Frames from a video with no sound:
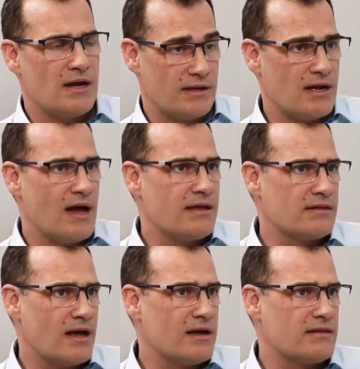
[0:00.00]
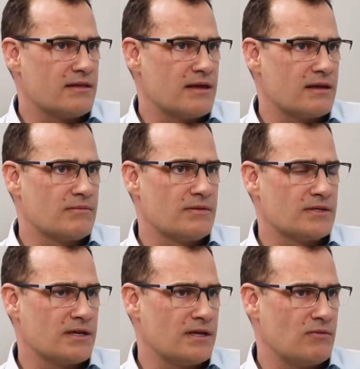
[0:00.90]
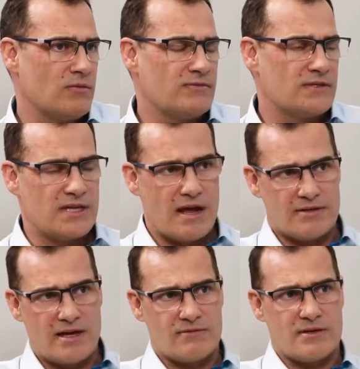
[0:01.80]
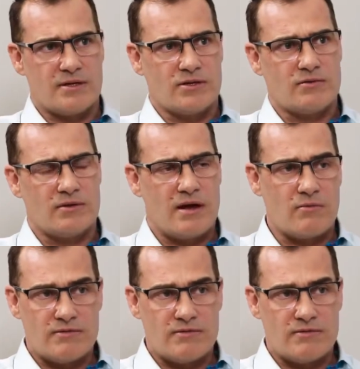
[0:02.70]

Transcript: I think, because, you know, we've definitely been caught out.